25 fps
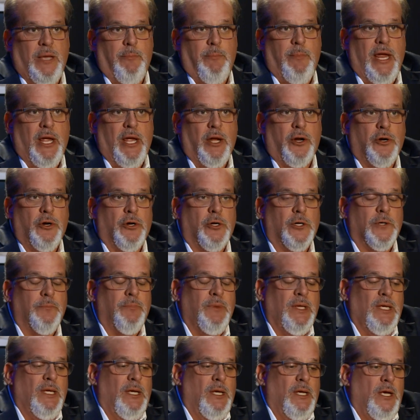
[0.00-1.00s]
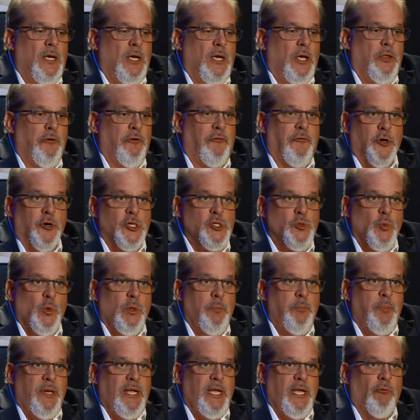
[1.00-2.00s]
that may occur. The first
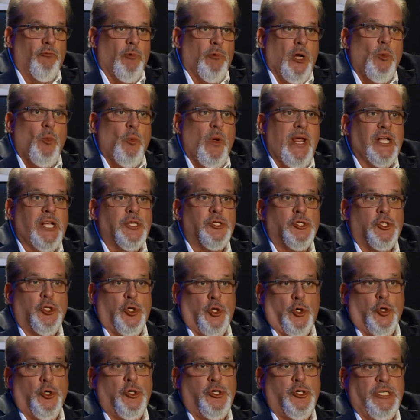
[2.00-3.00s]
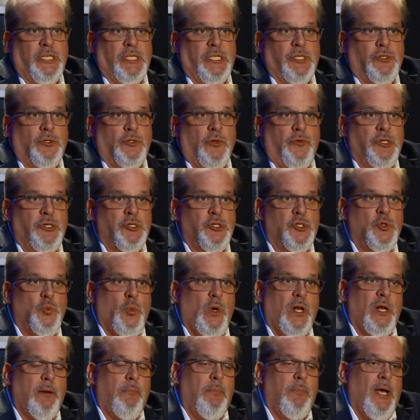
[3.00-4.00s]
one being runway excursion. So this is
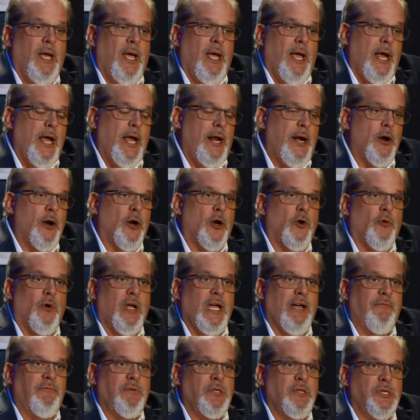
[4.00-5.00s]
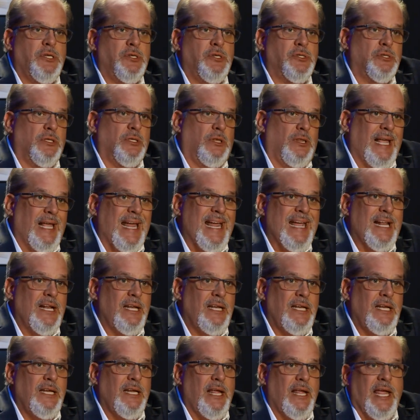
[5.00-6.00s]
when a an aircraft is
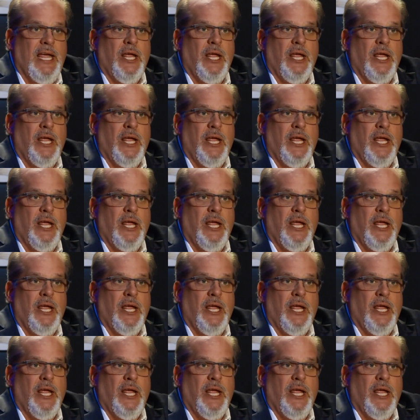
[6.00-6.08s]
landing